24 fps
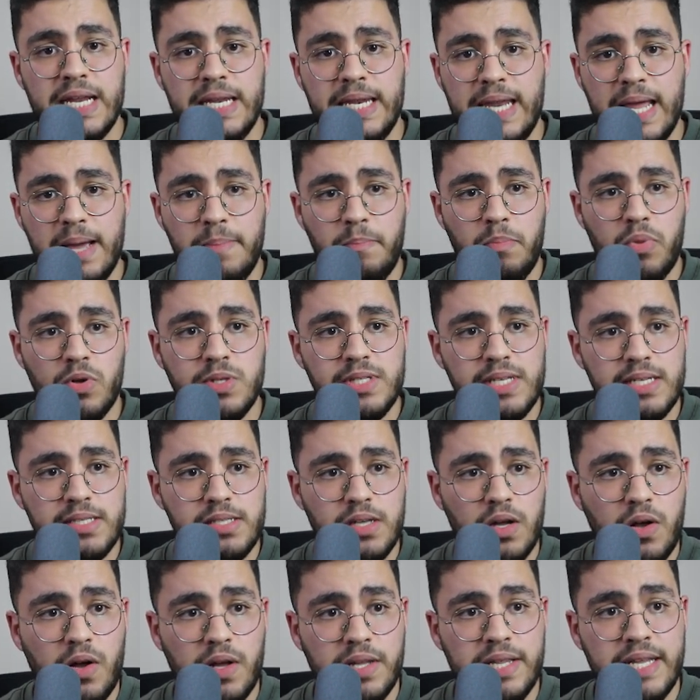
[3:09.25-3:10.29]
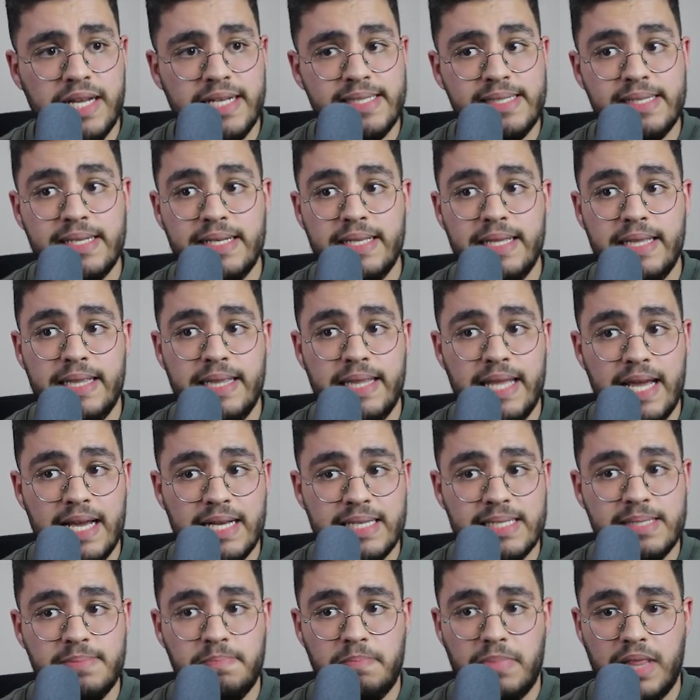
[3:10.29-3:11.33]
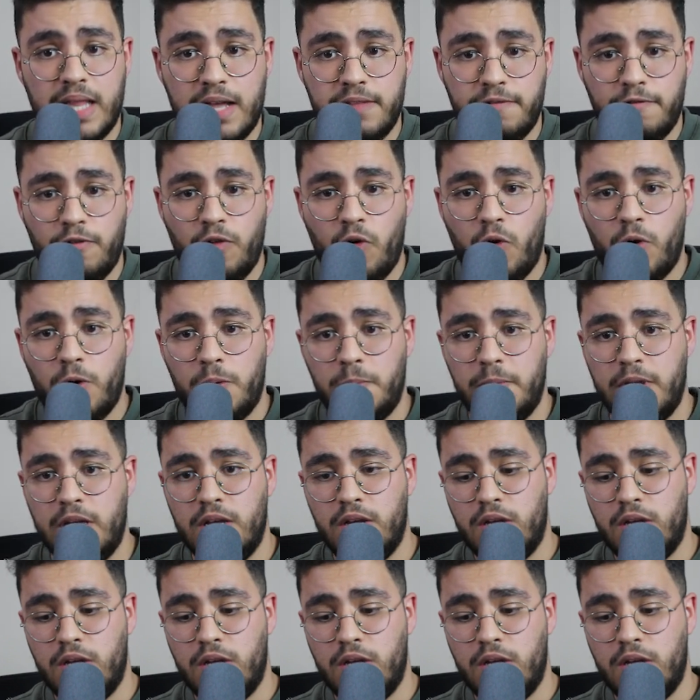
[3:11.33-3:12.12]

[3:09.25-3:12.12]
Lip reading: deposit on this Dex platform.